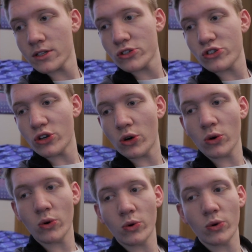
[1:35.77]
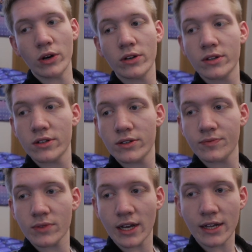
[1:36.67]
So
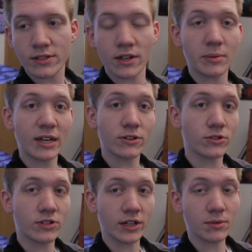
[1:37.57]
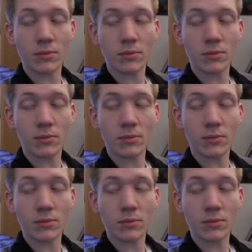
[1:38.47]
it's going to be interesting,